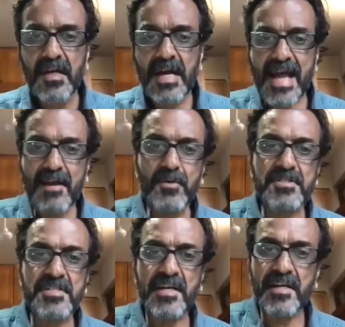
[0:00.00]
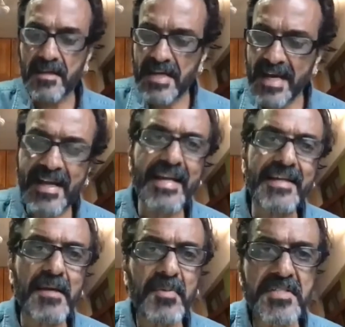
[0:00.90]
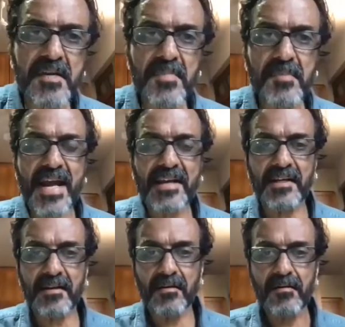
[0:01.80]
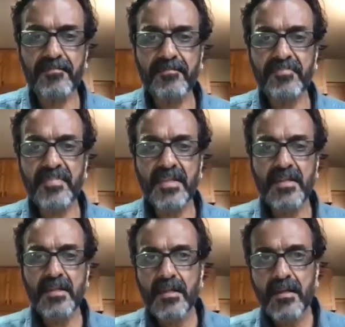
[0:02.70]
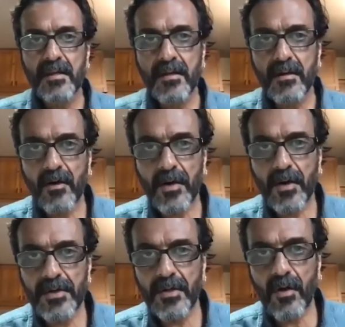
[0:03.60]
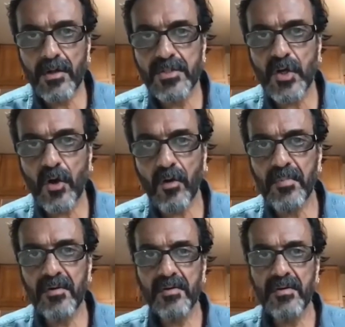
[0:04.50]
And I would say, can 80% be practical or, you know, on job?